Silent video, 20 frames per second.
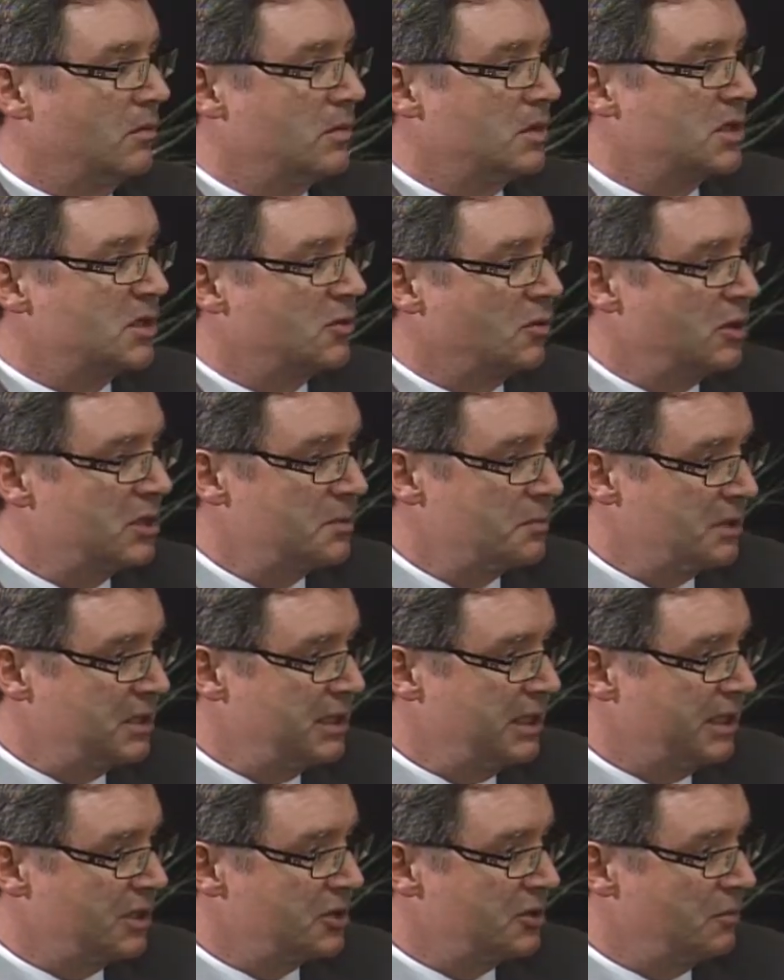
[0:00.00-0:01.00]
source
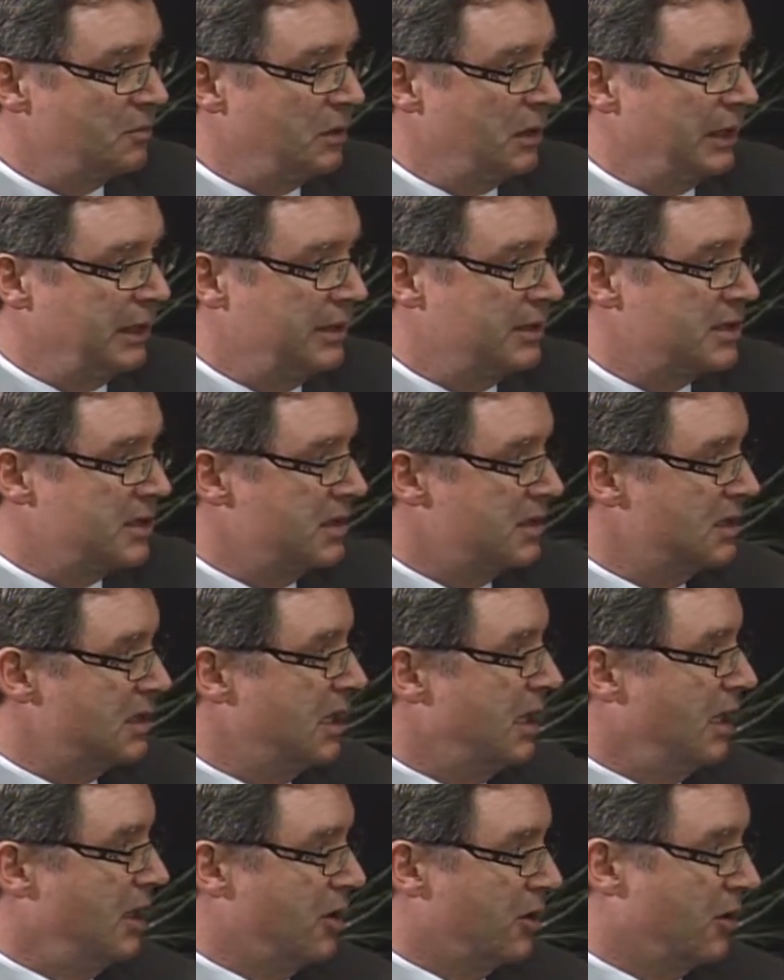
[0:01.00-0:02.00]
protection plans, and
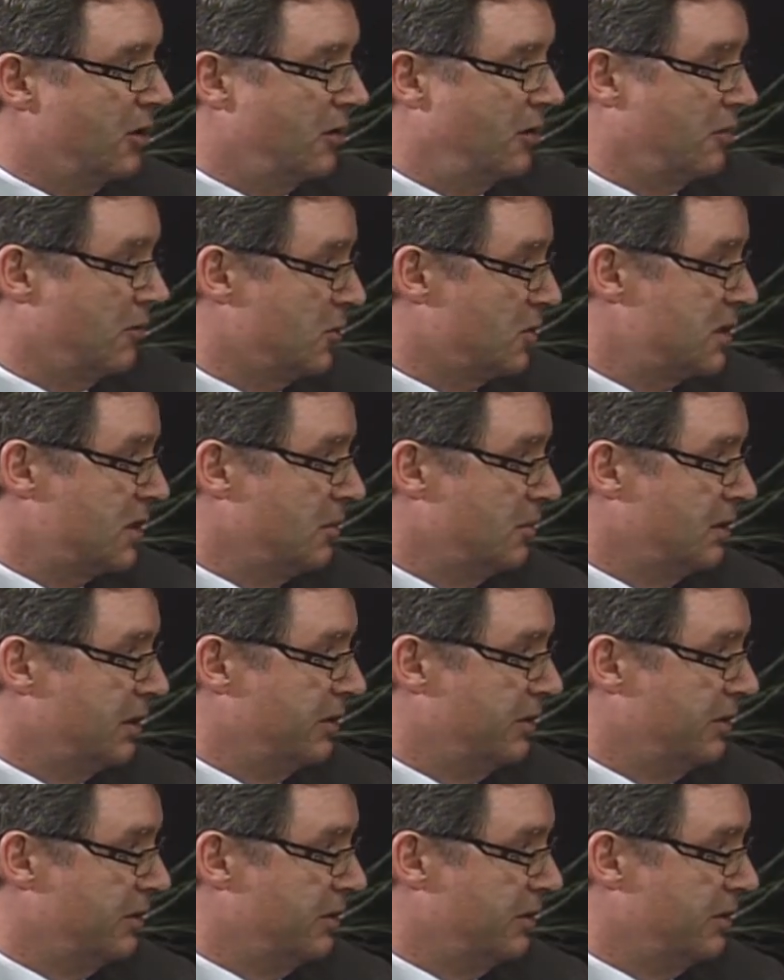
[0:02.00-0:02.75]
today you're going to throw something